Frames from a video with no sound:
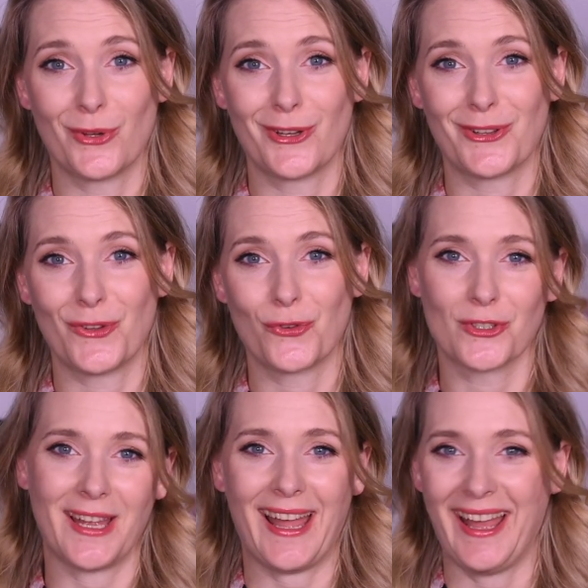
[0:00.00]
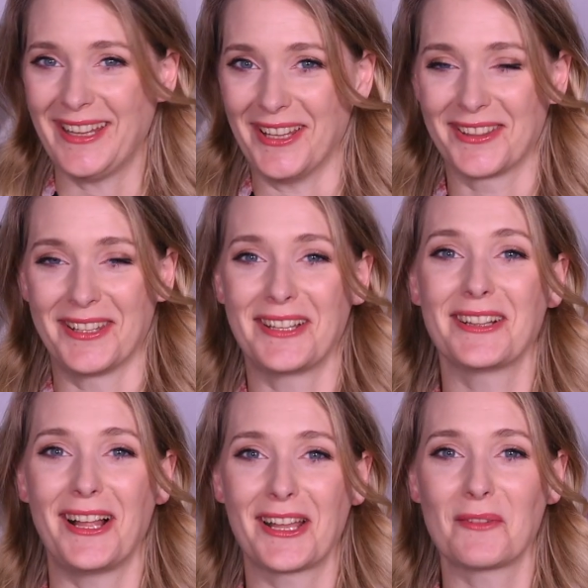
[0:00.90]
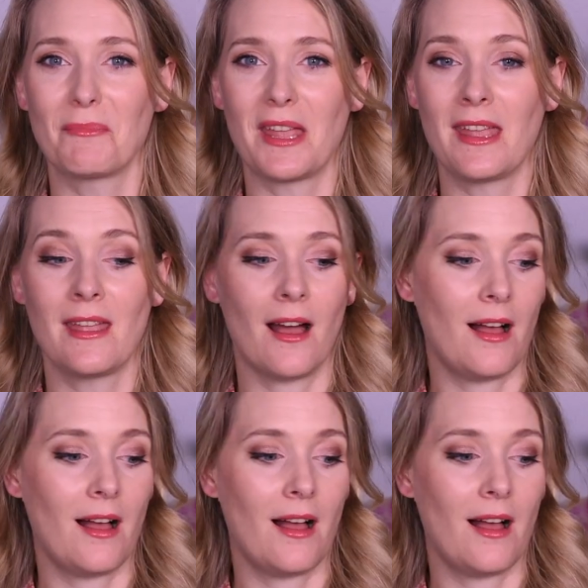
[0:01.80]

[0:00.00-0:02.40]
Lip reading: but if you're anything like me,